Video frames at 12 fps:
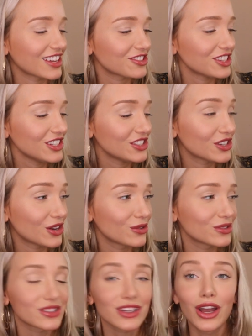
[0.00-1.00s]
actually
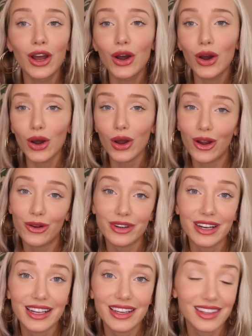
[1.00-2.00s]
don't
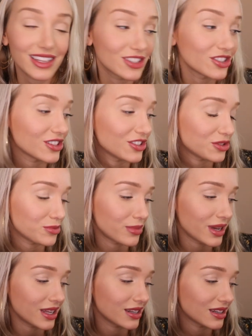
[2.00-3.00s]
own any clutches,
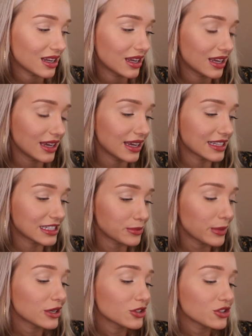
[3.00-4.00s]
but
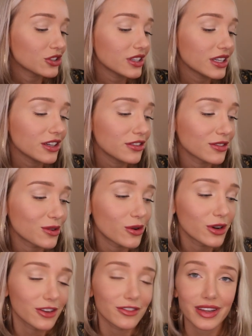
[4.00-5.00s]
especially
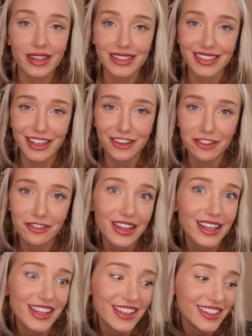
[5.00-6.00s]
for fancy
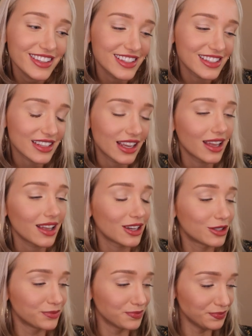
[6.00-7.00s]
events.
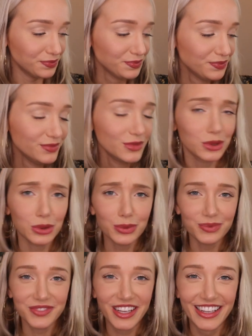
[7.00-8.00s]
Ooh.
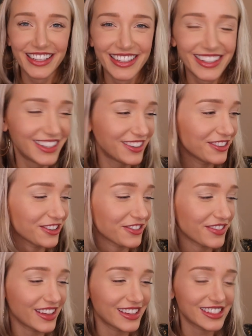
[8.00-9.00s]
For
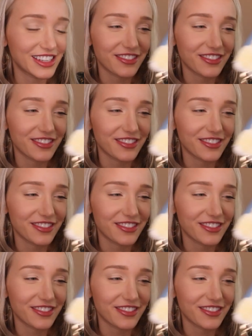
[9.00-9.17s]
fancy